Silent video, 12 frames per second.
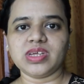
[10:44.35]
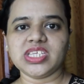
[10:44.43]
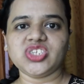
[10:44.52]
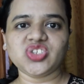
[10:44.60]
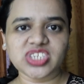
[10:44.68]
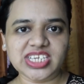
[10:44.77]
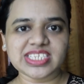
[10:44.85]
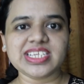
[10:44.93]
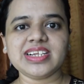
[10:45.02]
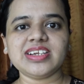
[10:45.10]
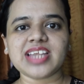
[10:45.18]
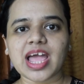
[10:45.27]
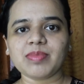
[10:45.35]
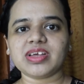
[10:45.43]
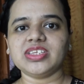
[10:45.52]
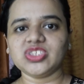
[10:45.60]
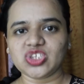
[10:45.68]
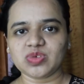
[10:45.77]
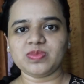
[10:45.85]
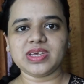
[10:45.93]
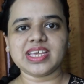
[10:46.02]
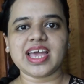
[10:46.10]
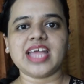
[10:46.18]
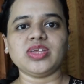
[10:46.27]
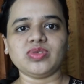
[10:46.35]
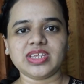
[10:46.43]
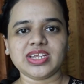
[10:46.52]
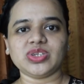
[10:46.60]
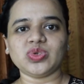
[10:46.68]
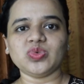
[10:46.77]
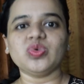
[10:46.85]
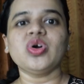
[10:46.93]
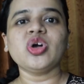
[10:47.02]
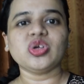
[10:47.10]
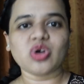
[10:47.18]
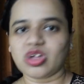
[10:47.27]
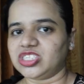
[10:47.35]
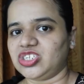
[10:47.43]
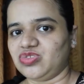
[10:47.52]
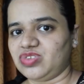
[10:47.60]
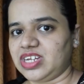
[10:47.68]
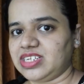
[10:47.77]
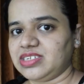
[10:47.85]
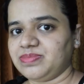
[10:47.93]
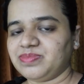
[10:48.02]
It's just a little time consuming and you need to concentrate.